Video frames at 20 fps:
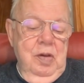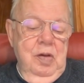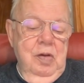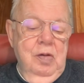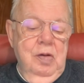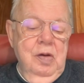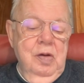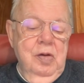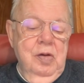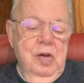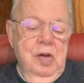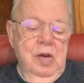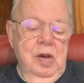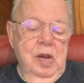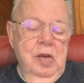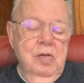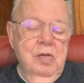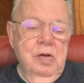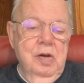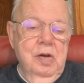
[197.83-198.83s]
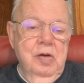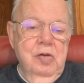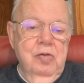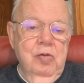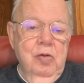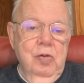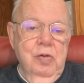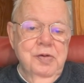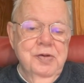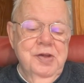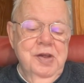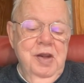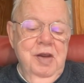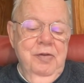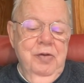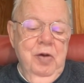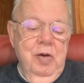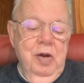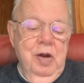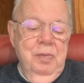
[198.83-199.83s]
You can either Control-C
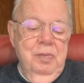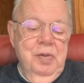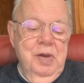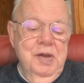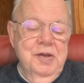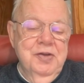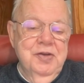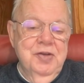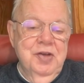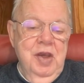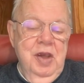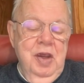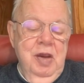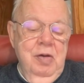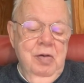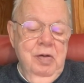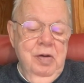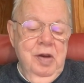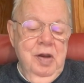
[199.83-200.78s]
if you're on a PC or